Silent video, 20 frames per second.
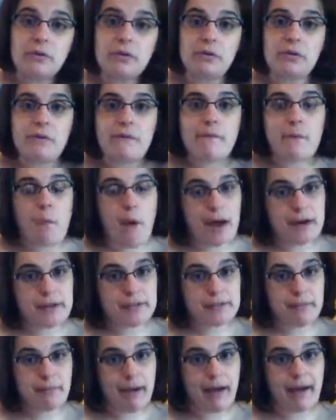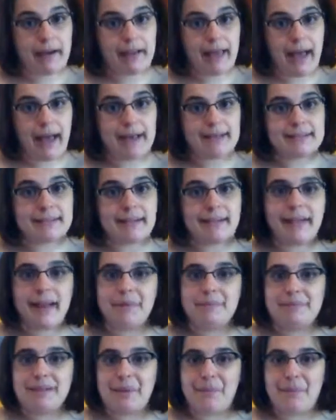who've watched the podcast and
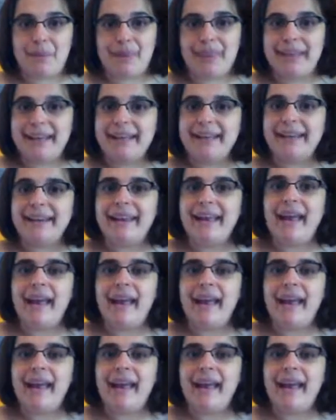kept up with it,